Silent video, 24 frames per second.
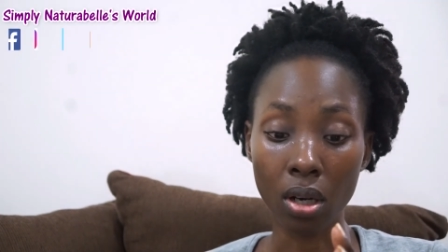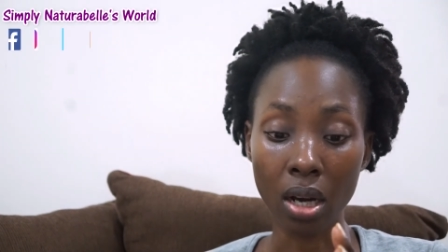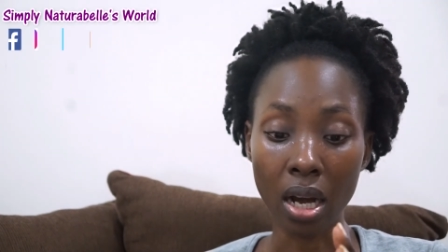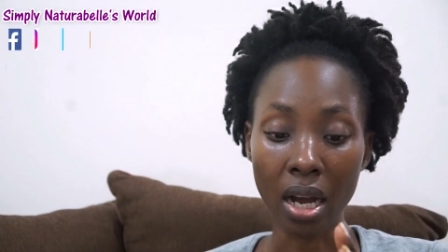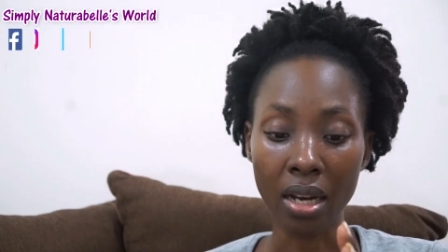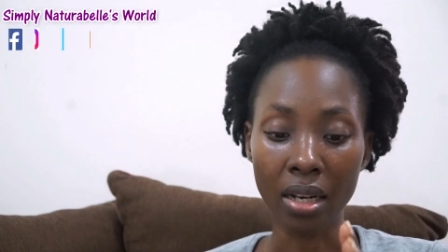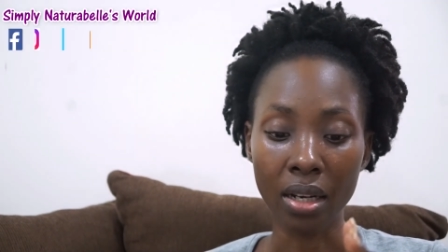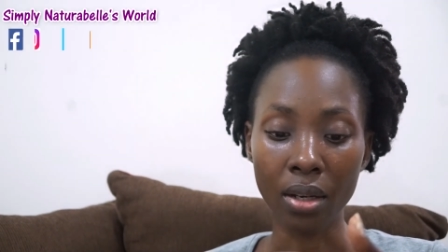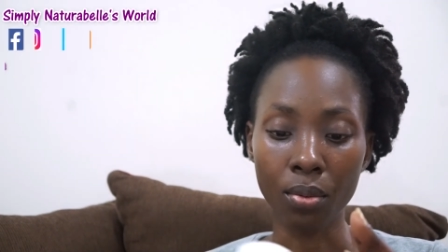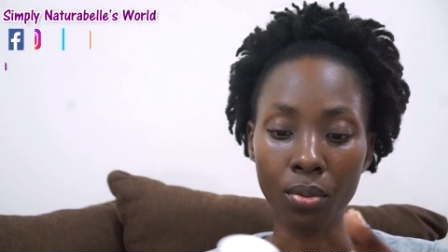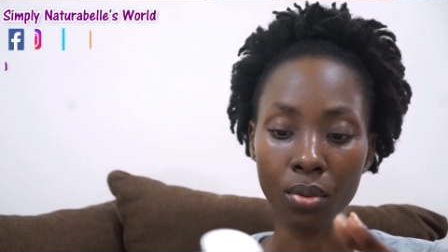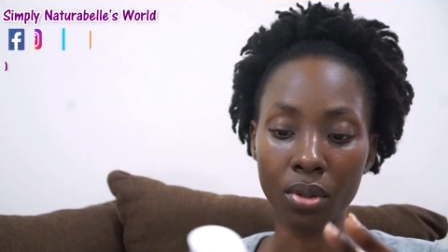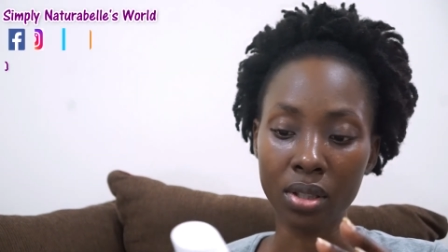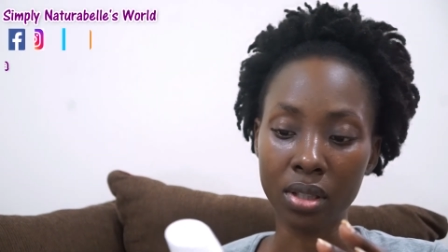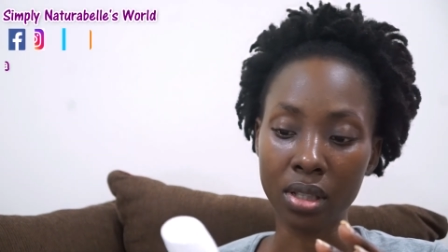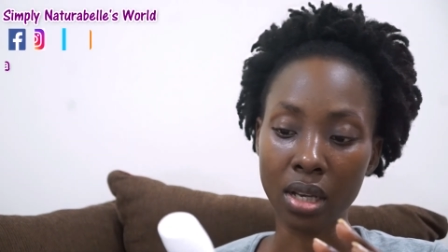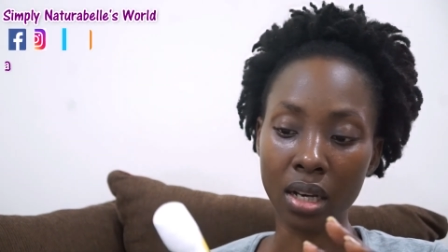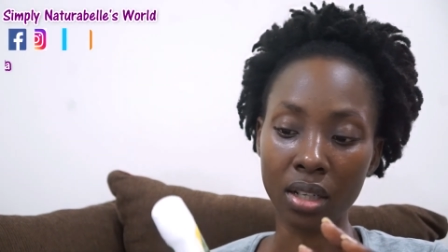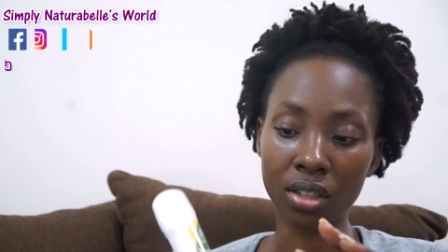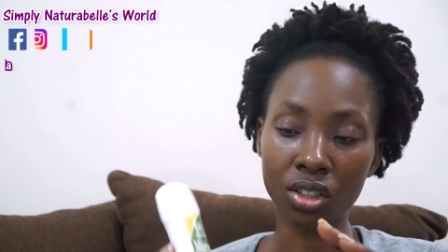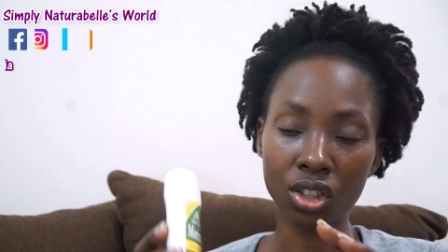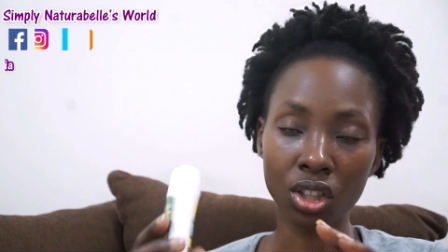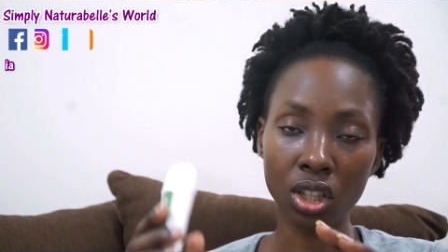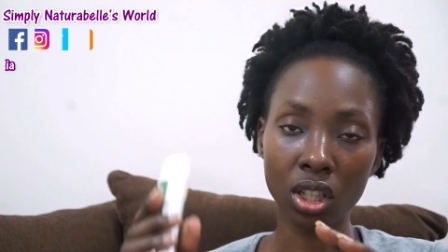and it was
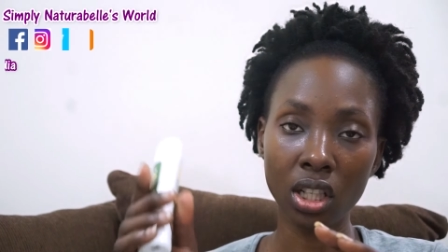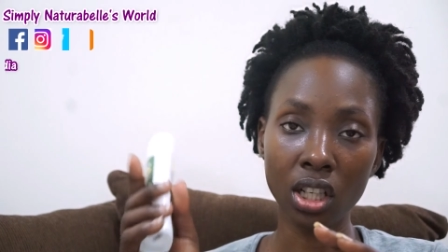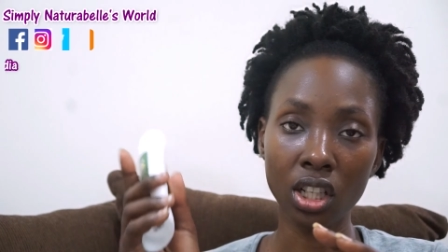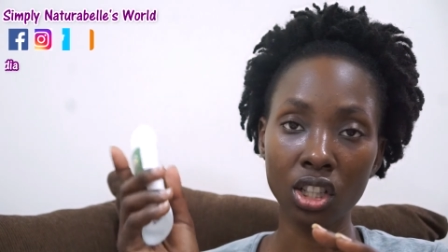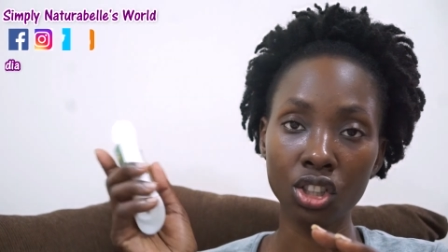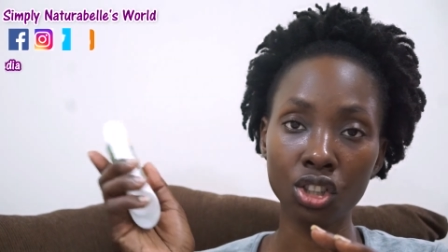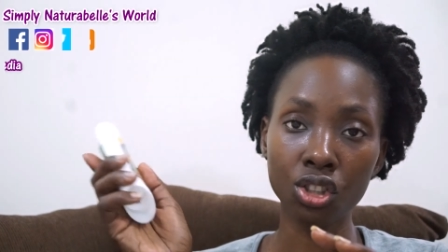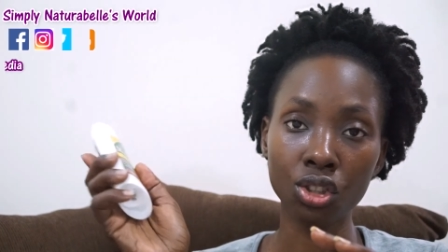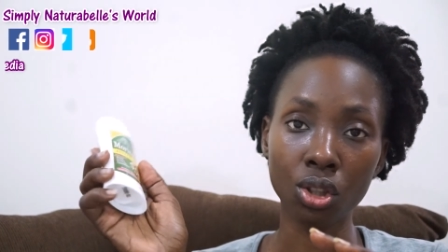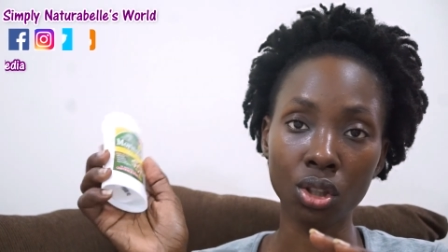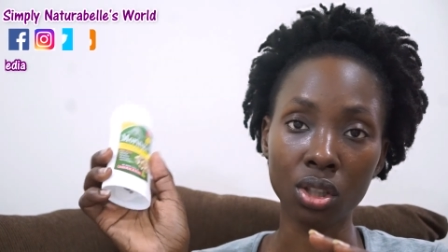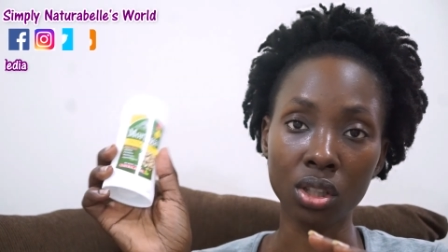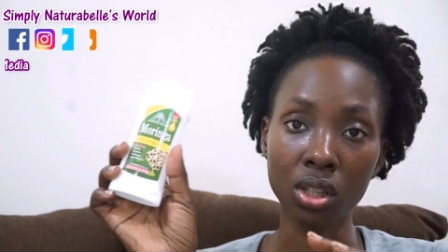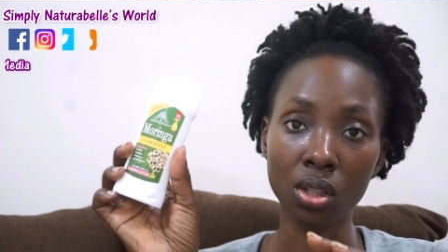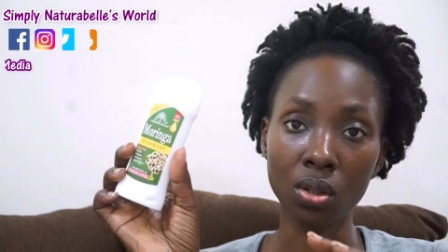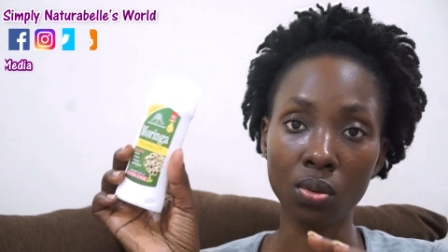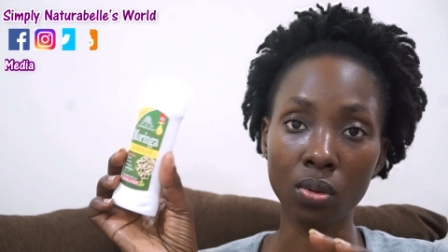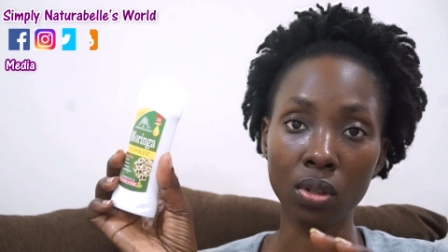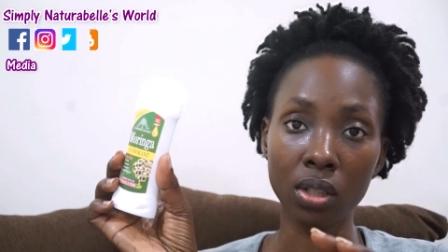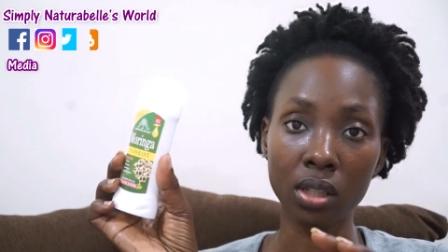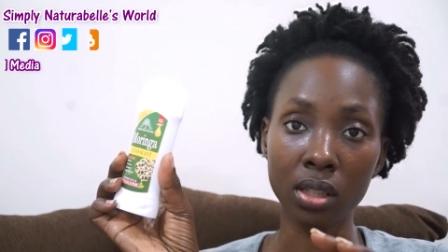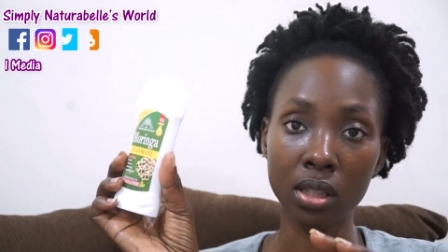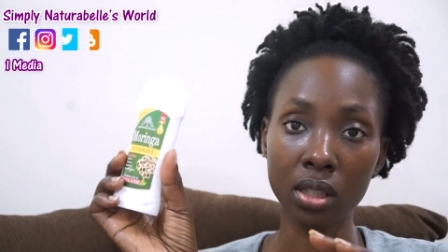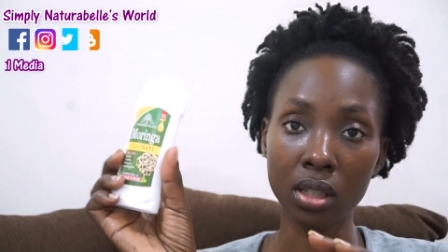actually a shorter
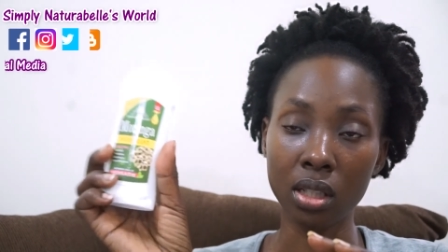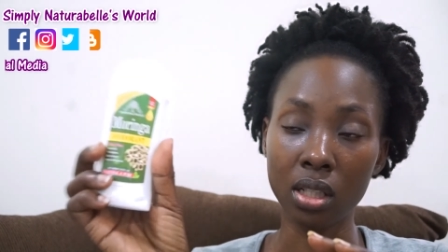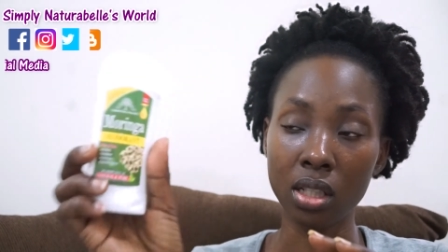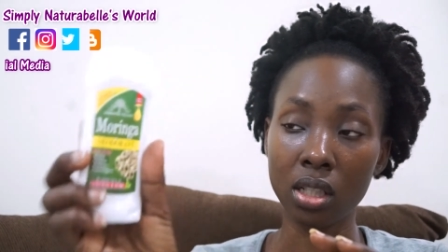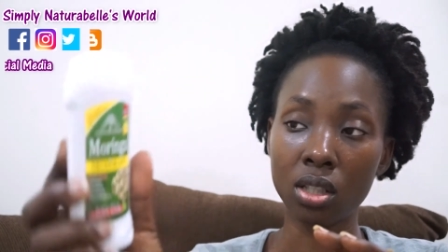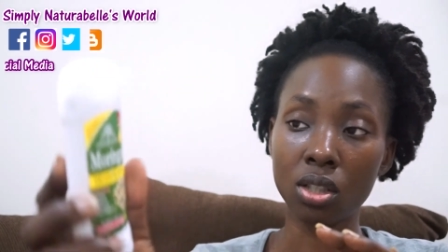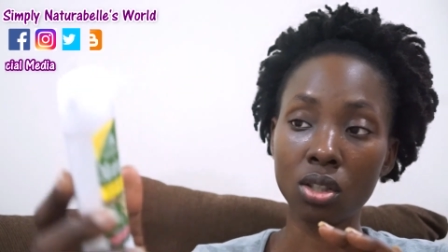one today